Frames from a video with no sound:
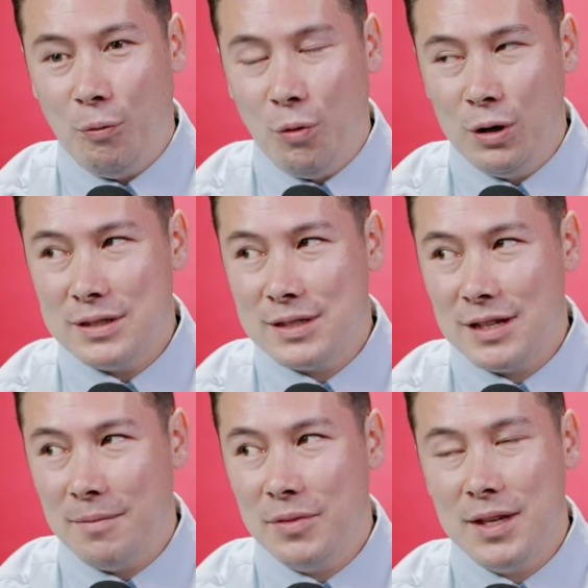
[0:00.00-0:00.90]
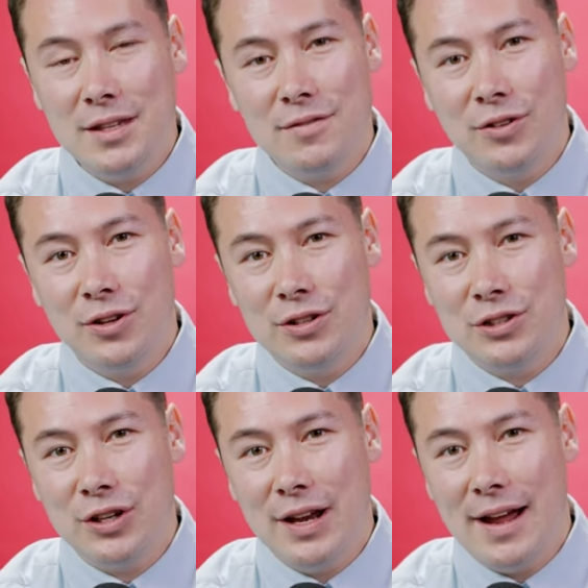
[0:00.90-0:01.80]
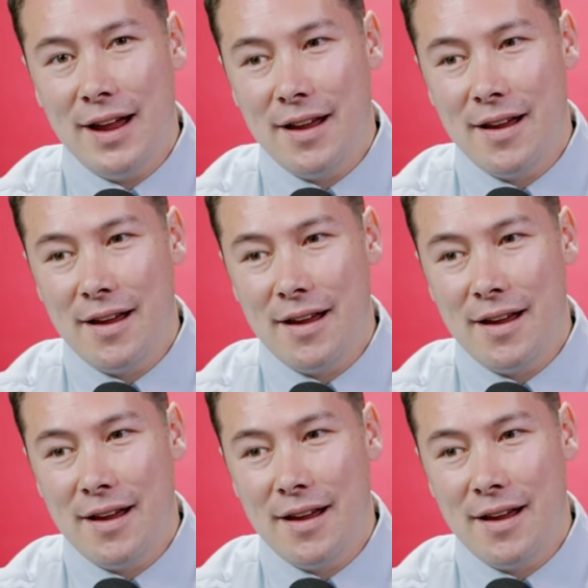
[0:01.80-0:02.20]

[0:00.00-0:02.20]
What's something you've learned today?